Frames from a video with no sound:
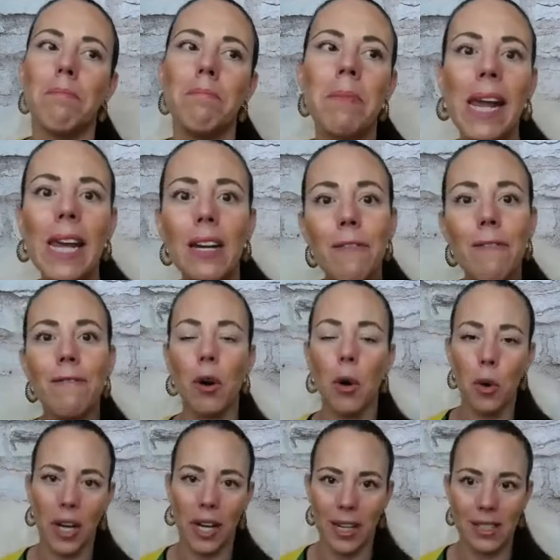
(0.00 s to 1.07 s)
main
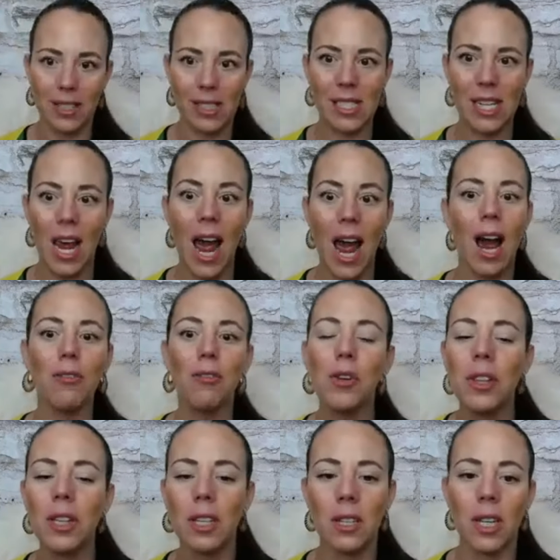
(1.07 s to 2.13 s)
focus to
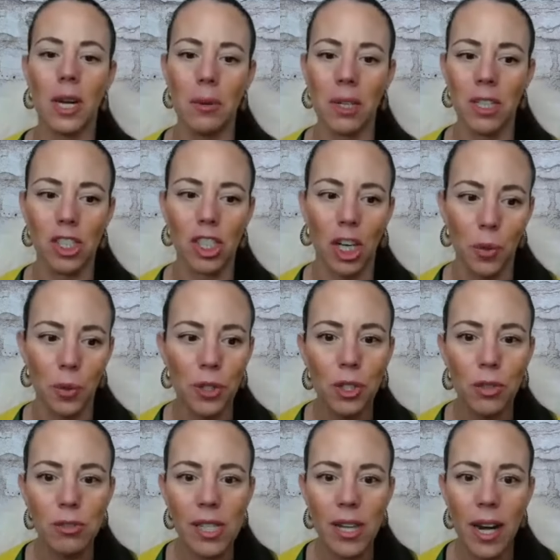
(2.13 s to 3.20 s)
everything that I'm going to share
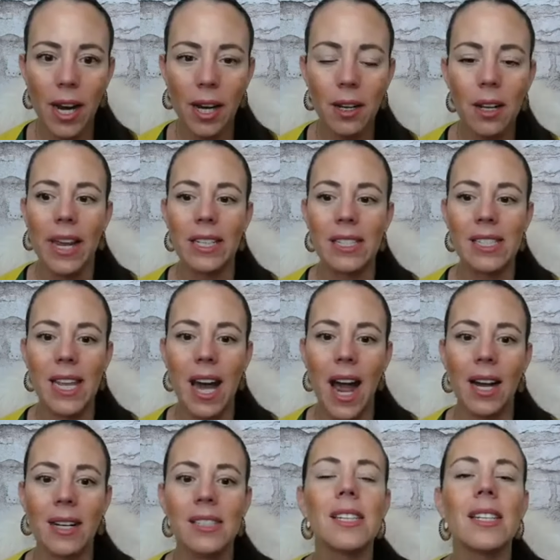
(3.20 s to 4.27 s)
with you today is
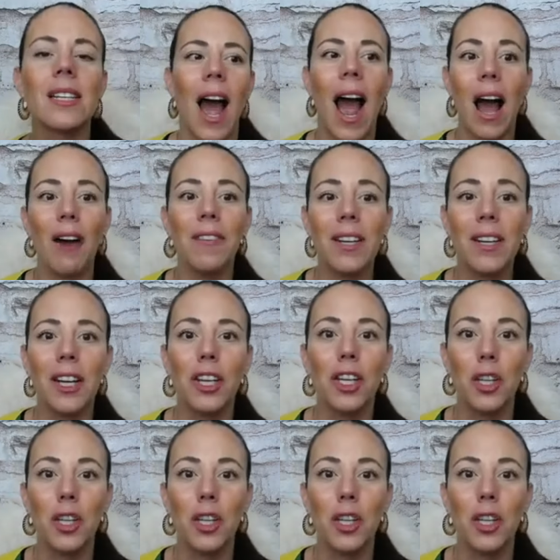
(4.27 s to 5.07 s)
that having a